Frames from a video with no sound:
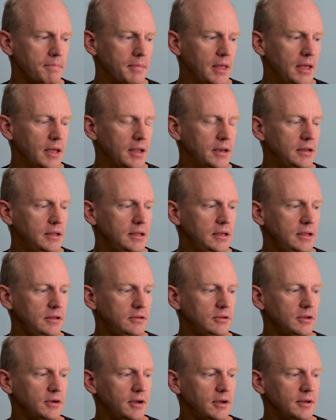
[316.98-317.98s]
and he
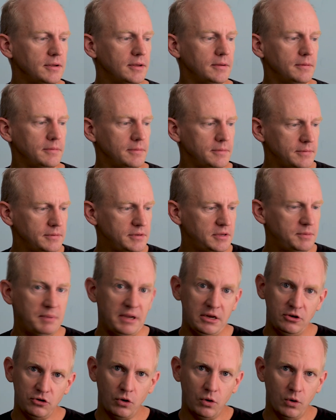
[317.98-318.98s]
took a
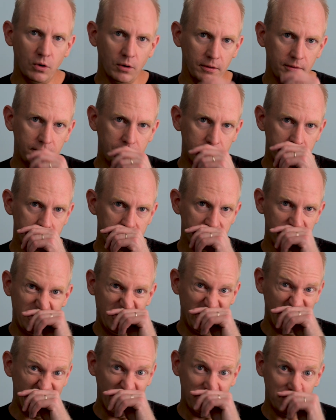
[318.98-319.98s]
speech course
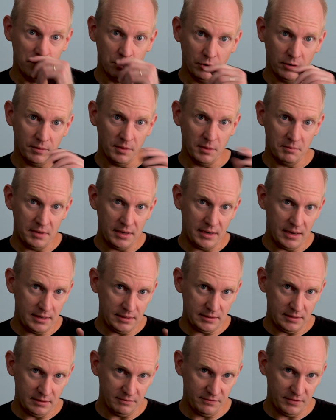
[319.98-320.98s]
in Edinburgh in the
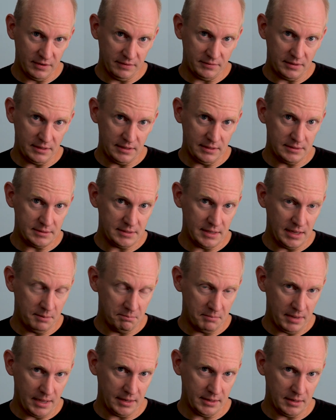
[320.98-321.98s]
mid-1850s and
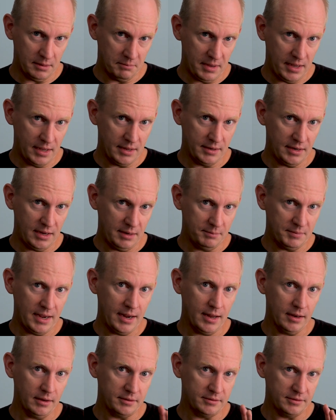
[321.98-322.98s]
met a man named
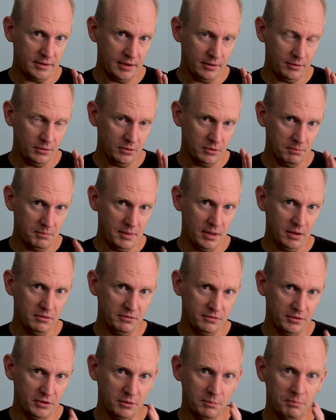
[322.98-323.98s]
Alexander
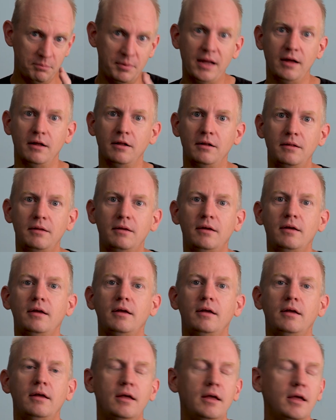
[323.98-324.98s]
Melville Bell.
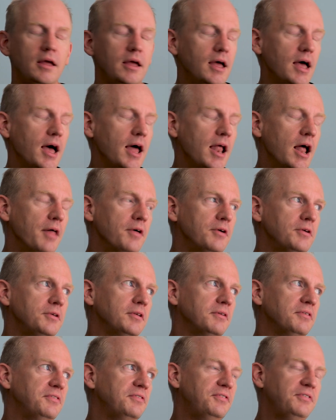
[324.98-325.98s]
Now, there's
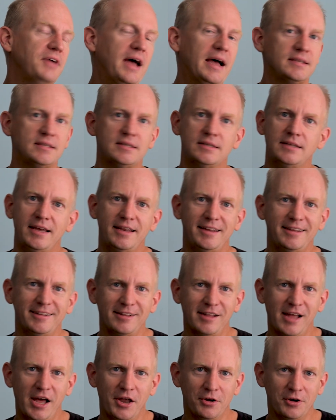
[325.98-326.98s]
a fascinating
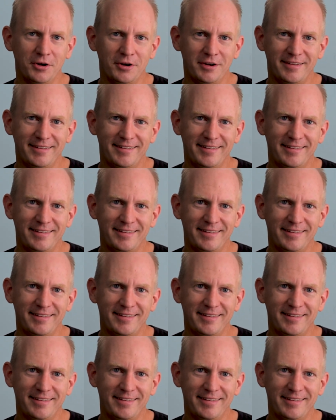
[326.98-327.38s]
letter